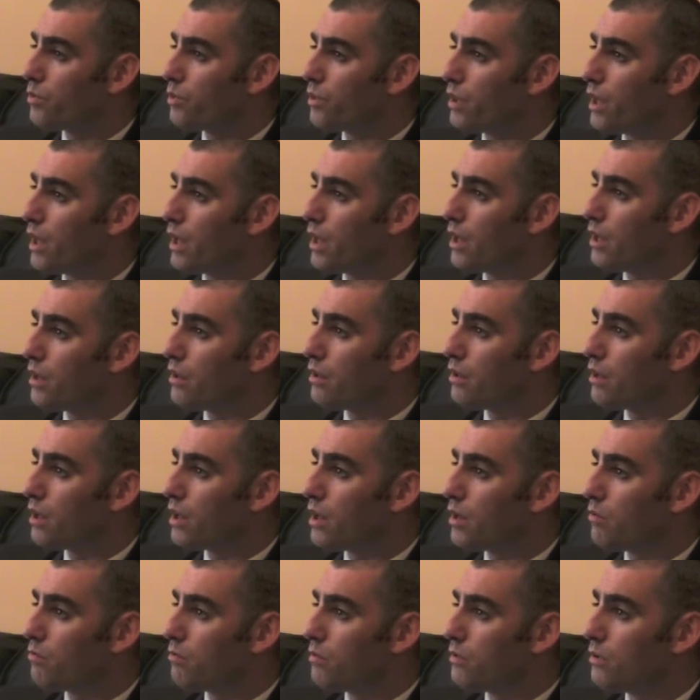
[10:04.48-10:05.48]

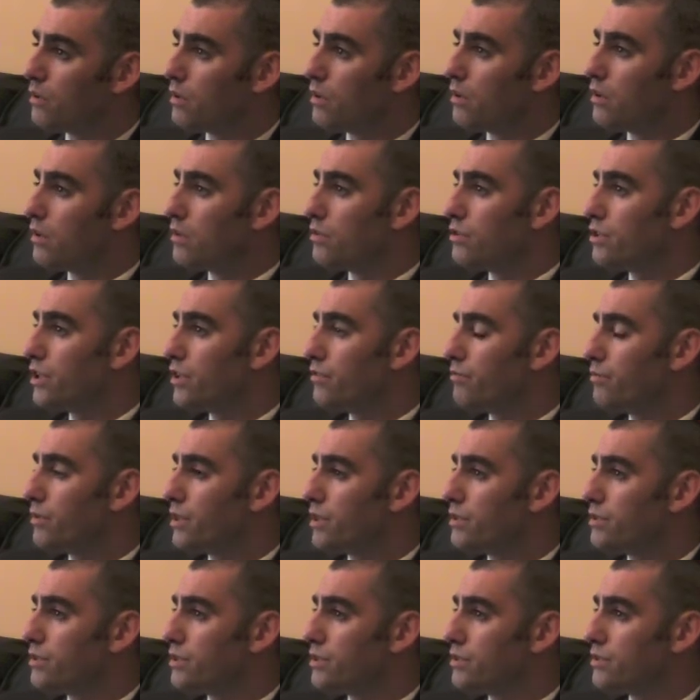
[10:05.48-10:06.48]
that Chief
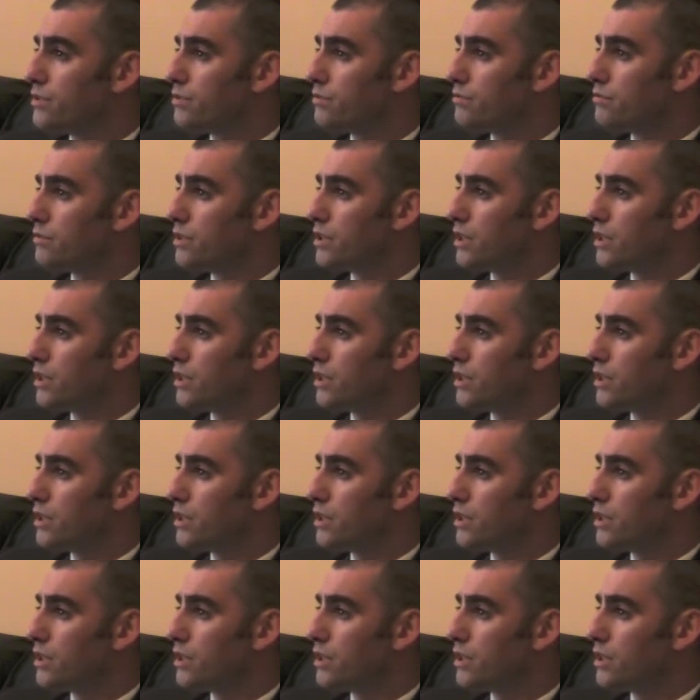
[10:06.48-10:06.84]
Minister's